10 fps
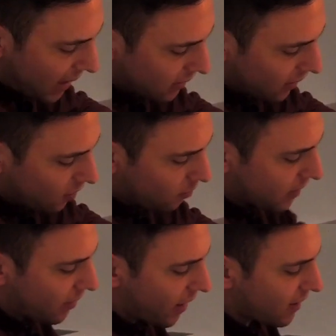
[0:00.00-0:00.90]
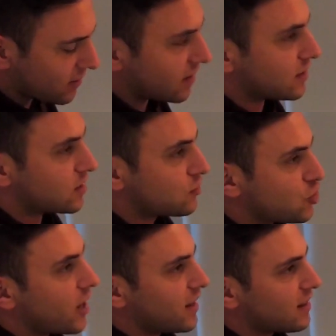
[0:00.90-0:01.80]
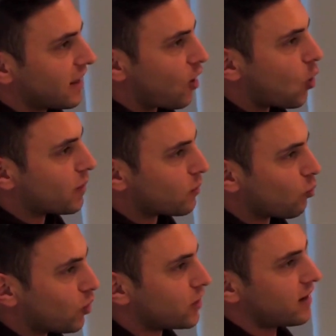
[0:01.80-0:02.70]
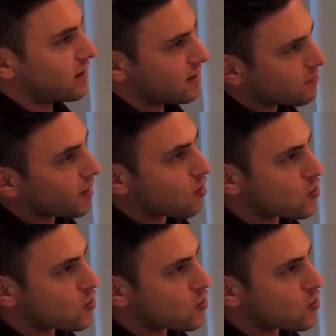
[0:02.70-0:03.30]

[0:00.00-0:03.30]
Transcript: bad now, but I had this giant, like, open wound, and it hit my